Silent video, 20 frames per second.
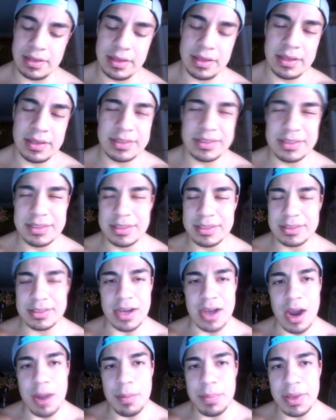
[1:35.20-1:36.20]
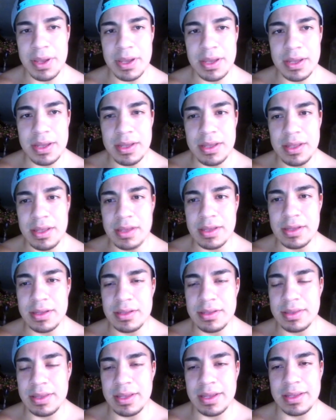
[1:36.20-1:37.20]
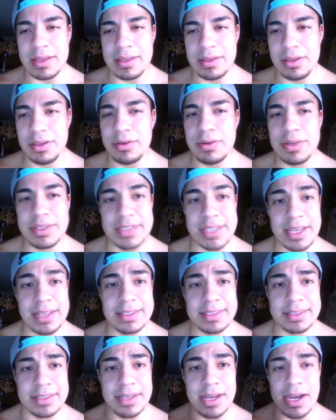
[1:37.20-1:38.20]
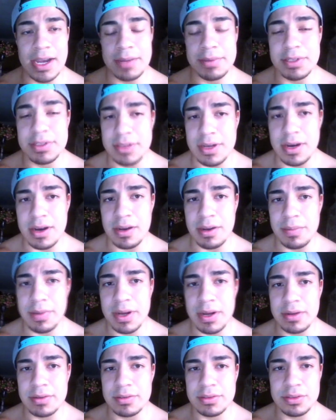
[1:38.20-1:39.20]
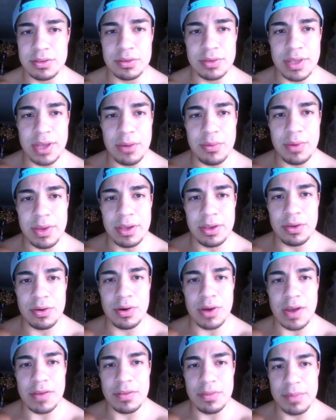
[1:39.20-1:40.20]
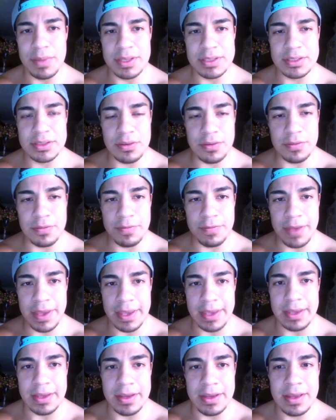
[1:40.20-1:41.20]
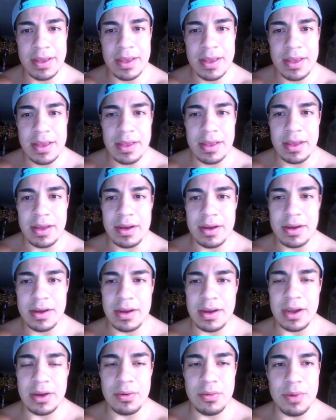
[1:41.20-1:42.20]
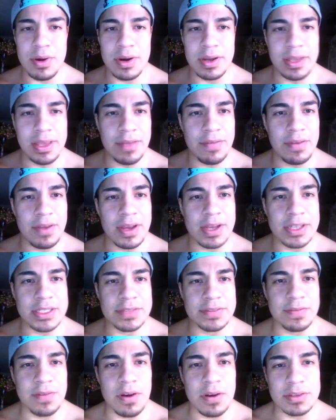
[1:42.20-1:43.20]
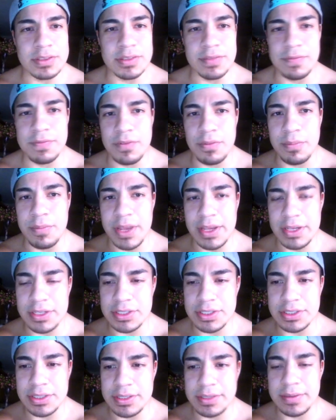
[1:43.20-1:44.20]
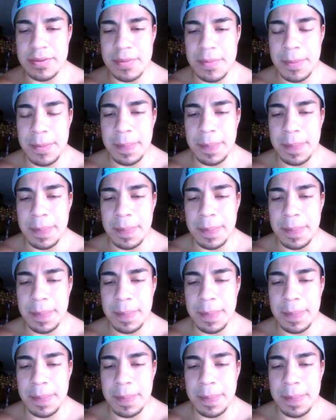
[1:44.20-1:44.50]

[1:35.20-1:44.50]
a topic that, it takes time to talk about, so that way you don't have to be so vague. I don't want to give you guys false information.